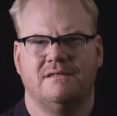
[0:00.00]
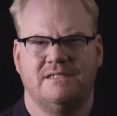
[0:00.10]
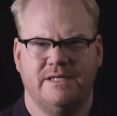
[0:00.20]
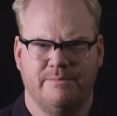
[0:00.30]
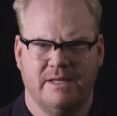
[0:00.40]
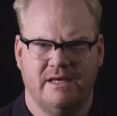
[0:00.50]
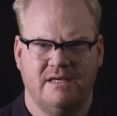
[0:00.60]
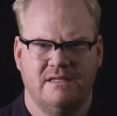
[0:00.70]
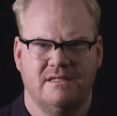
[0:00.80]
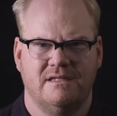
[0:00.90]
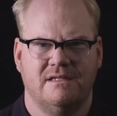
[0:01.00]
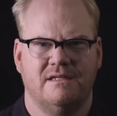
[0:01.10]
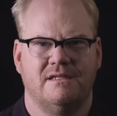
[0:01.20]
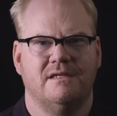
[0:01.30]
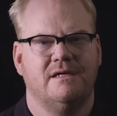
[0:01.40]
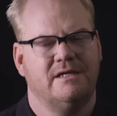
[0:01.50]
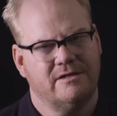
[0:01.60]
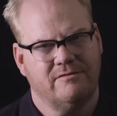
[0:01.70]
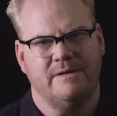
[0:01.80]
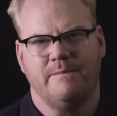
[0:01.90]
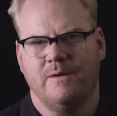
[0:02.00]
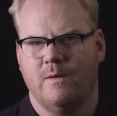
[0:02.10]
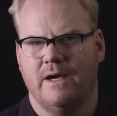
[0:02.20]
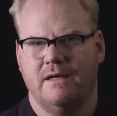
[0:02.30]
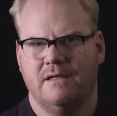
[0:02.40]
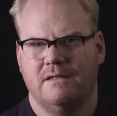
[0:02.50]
deeply, in a creepy way.